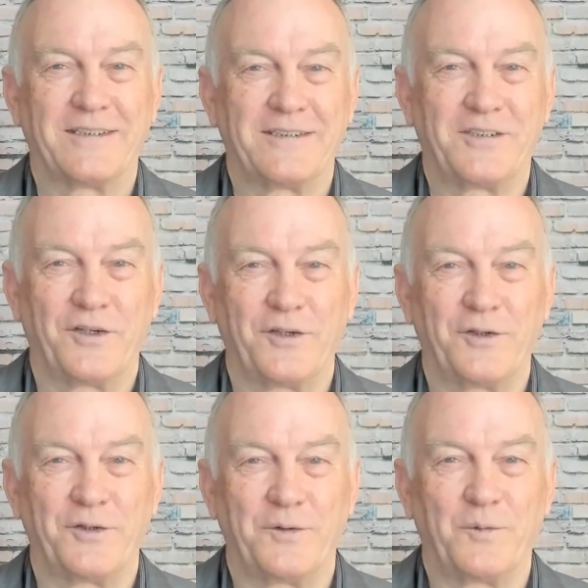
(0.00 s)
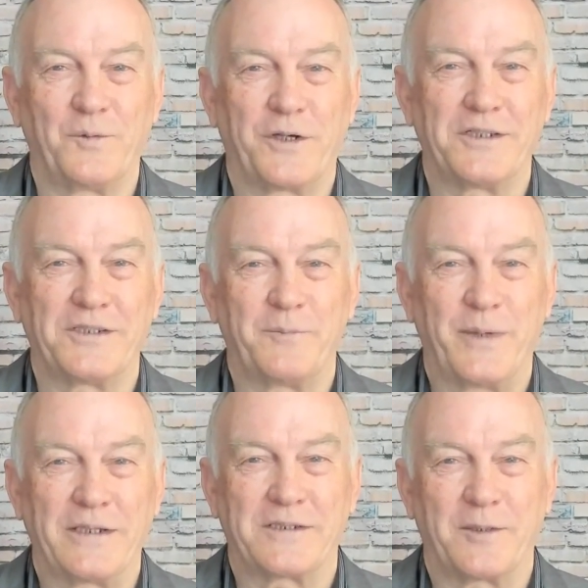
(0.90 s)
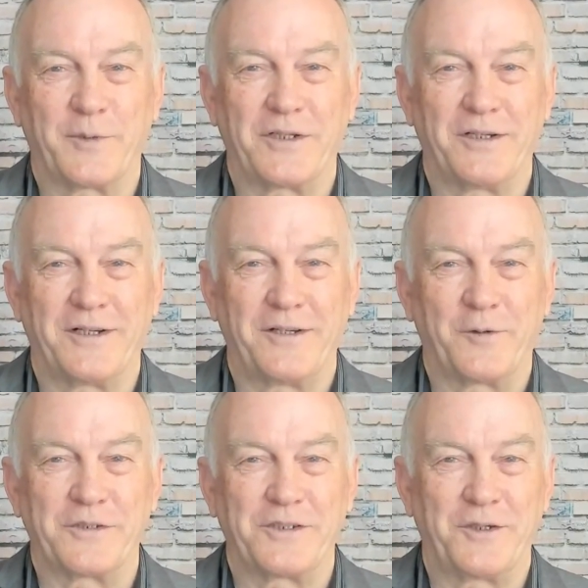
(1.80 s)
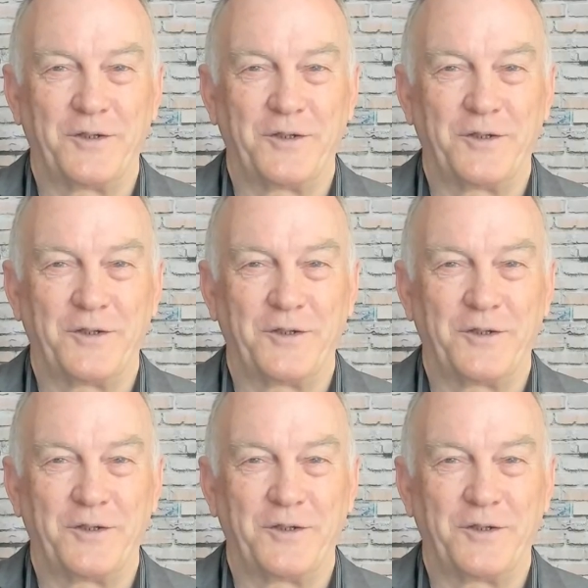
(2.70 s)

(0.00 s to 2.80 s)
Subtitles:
So what is the best opportunity for